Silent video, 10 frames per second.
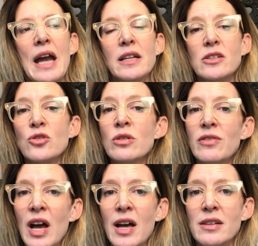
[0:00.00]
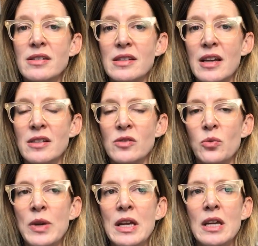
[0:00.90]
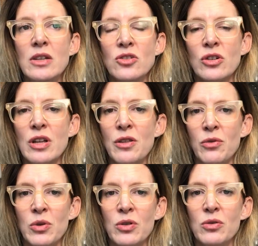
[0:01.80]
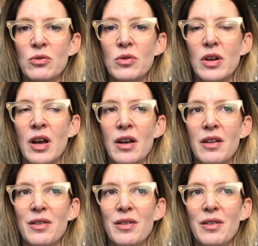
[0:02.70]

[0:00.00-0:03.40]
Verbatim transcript: And it's true of us as we journey through uh,